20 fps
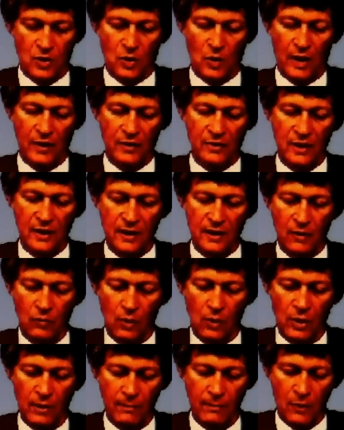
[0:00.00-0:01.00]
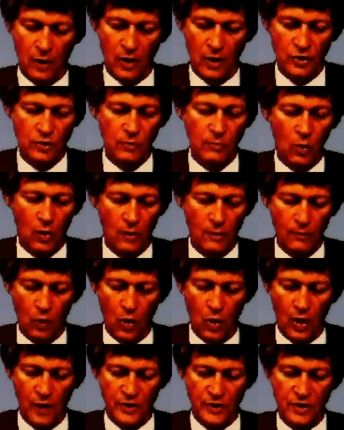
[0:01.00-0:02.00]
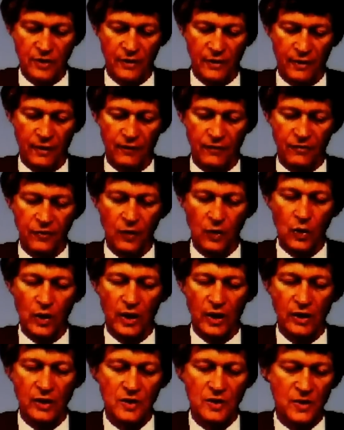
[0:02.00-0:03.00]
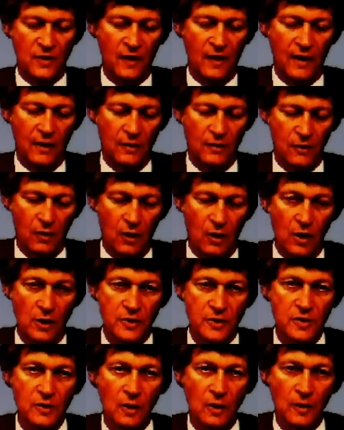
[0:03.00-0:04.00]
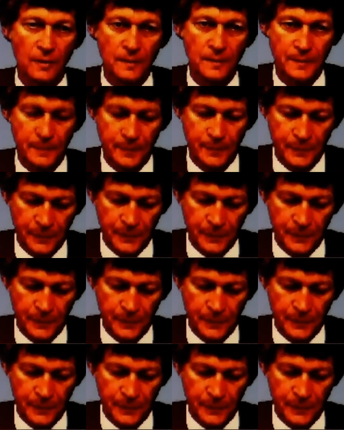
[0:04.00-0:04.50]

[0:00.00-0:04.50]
So I think it will emerge more and more as the fluid standard also.